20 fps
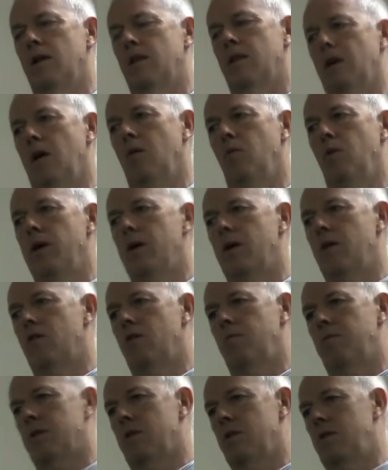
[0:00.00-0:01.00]
That working
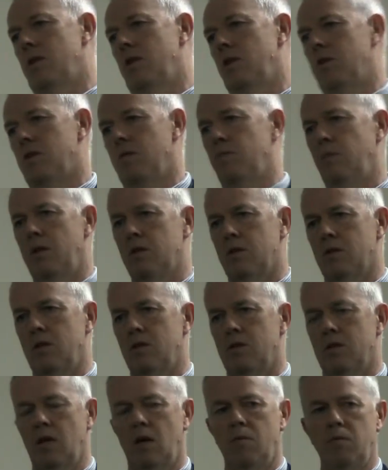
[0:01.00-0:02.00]
group has continued to meet
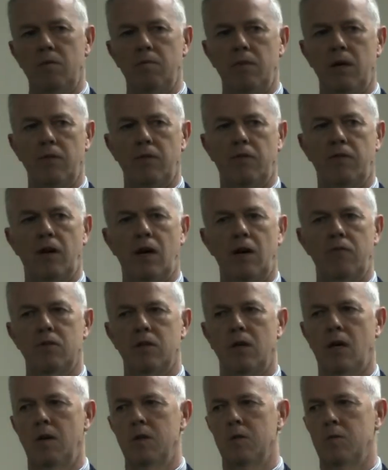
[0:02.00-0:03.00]
since then. We met 5
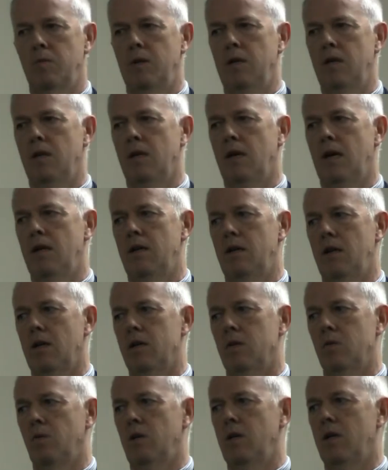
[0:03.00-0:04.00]
times, we're meeting again
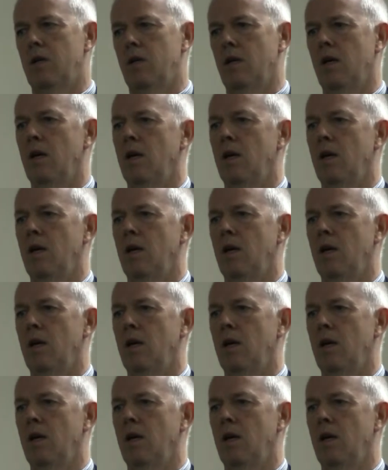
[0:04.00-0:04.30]
next week.